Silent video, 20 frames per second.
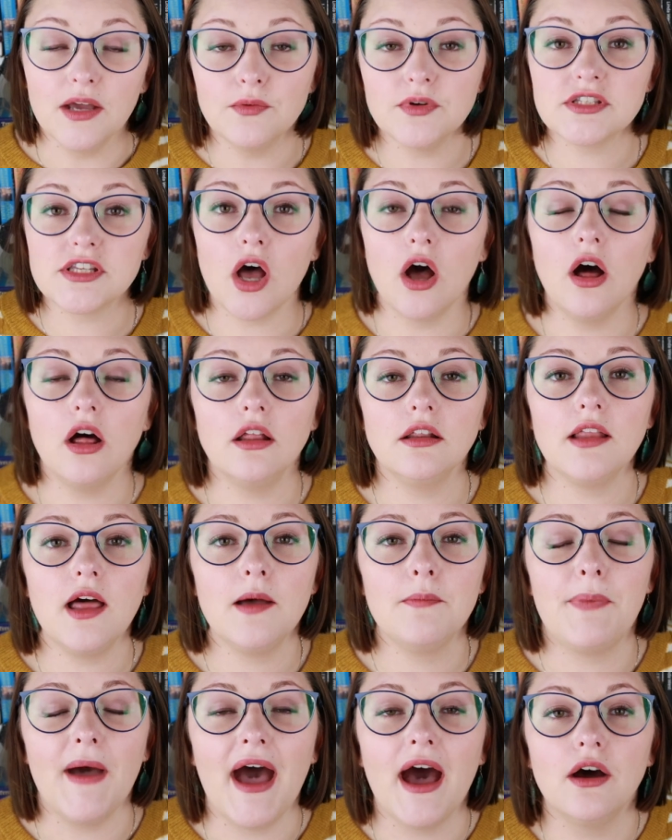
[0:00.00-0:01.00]
It was all
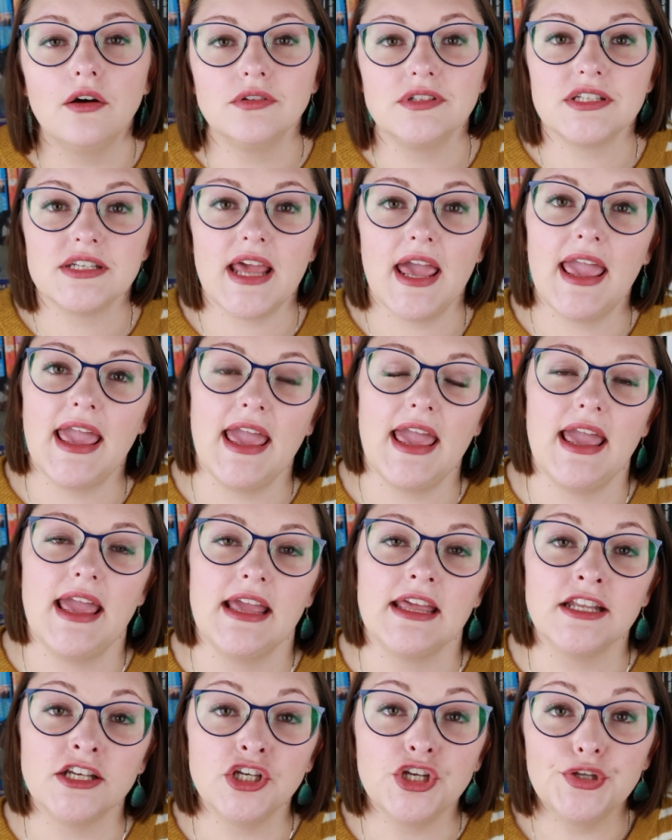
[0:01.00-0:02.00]
about
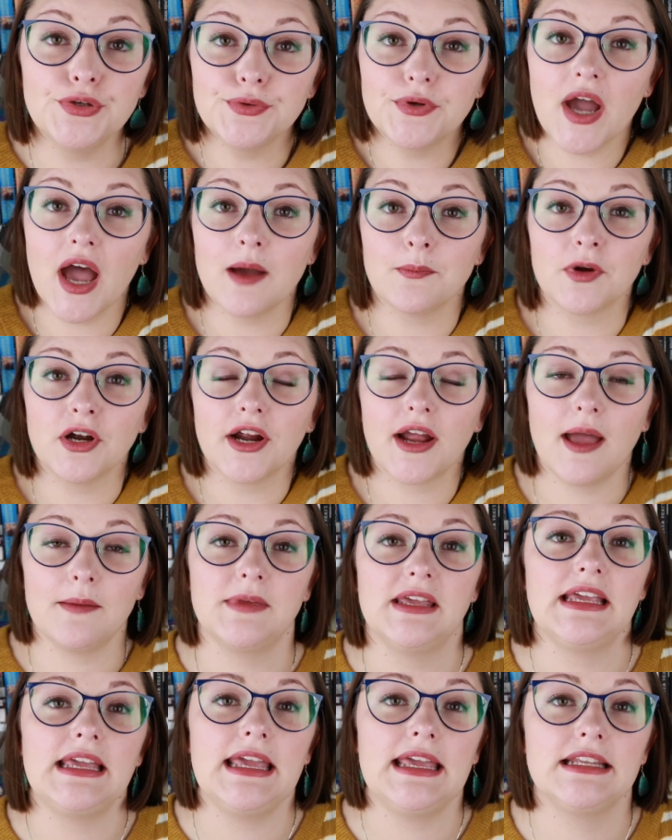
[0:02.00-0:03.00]
a newcomer
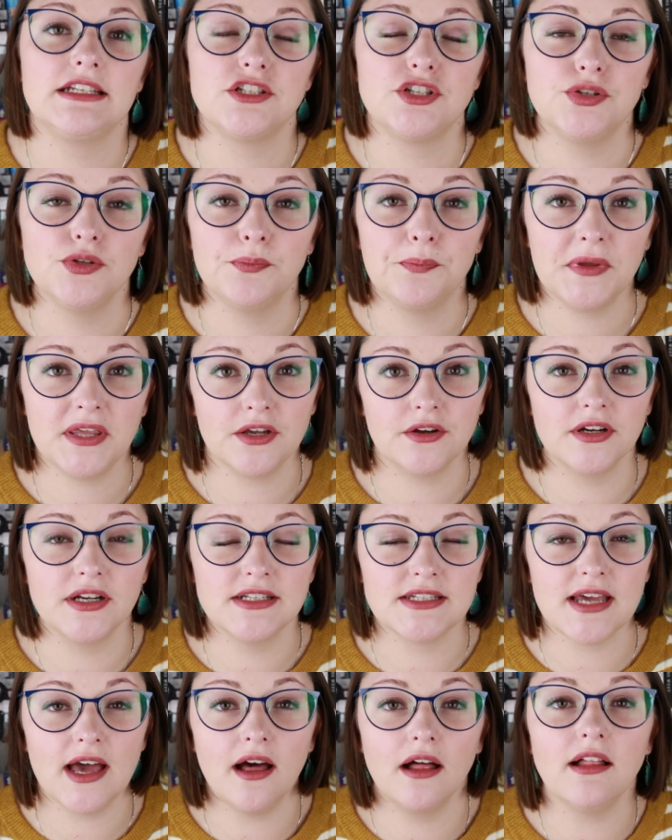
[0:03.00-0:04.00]
coming into
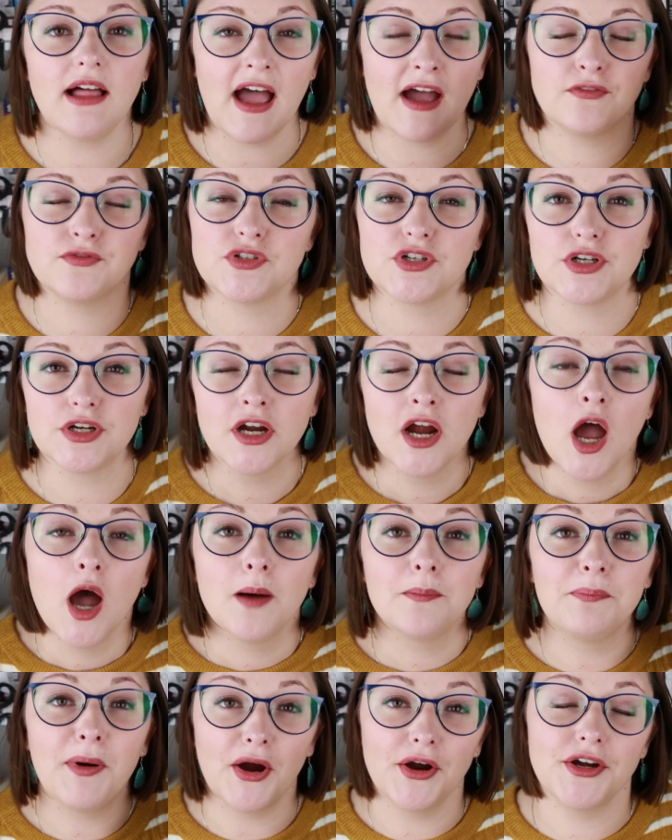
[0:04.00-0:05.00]
Pierdale after
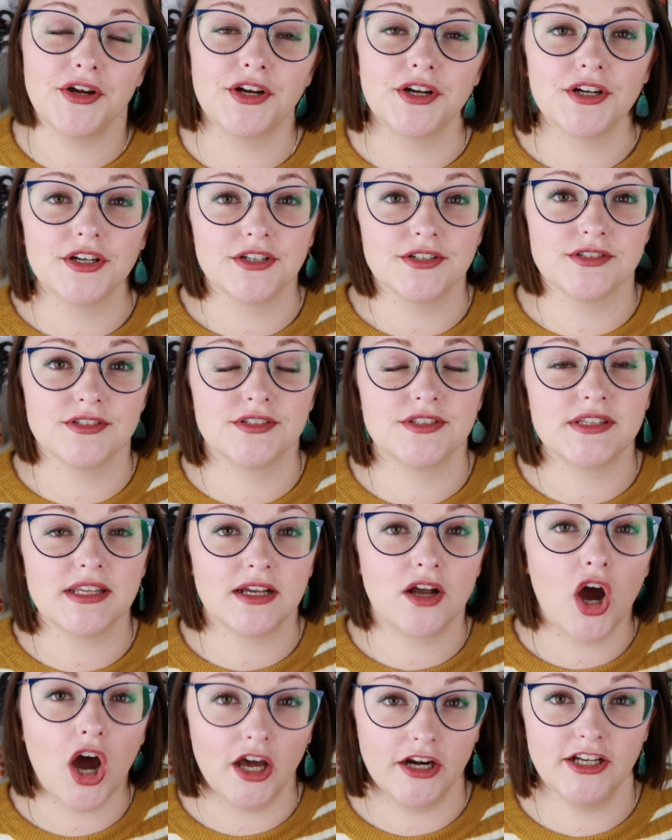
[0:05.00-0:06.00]
Barker's
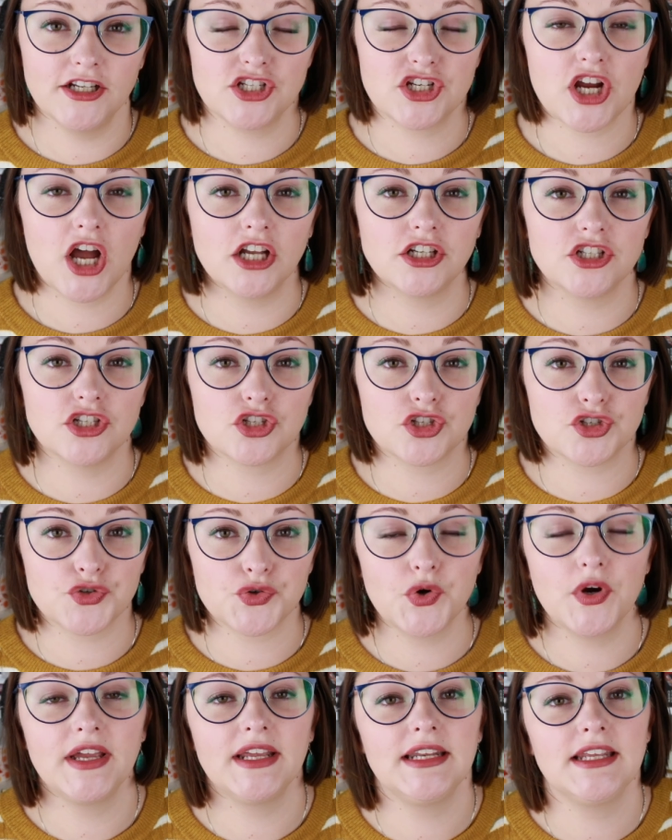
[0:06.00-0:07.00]
cottage got
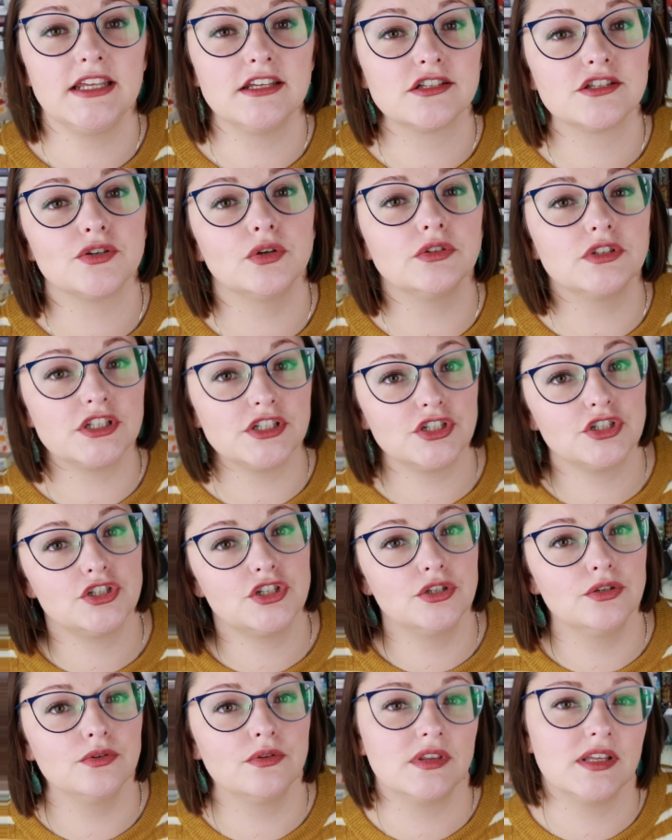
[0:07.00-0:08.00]
destroyed. He sold it
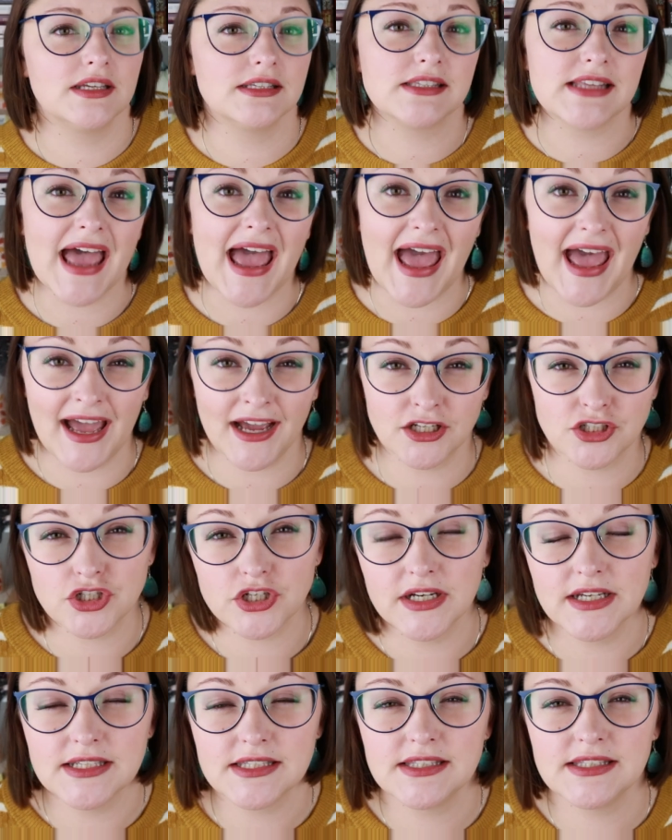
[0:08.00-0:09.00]
to this
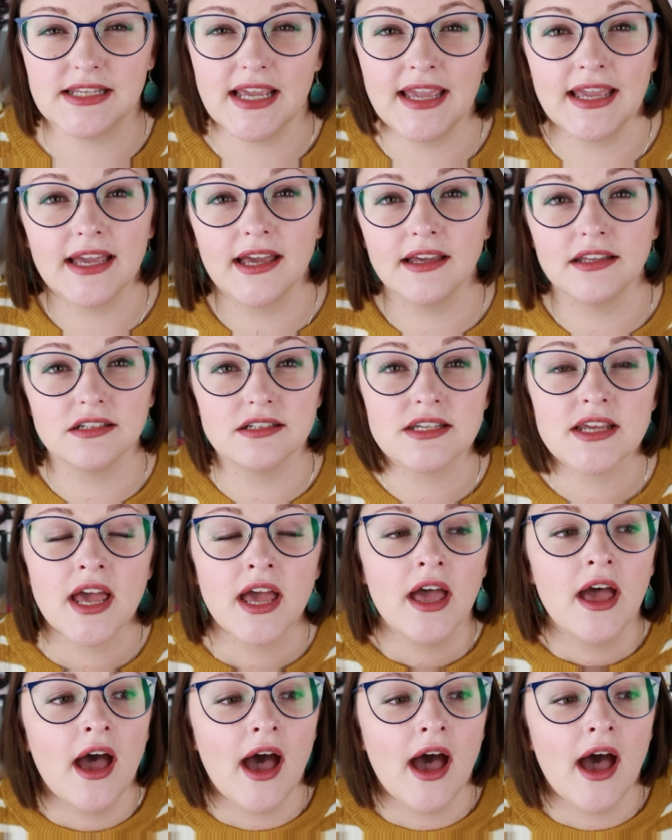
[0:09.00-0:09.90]
actress, and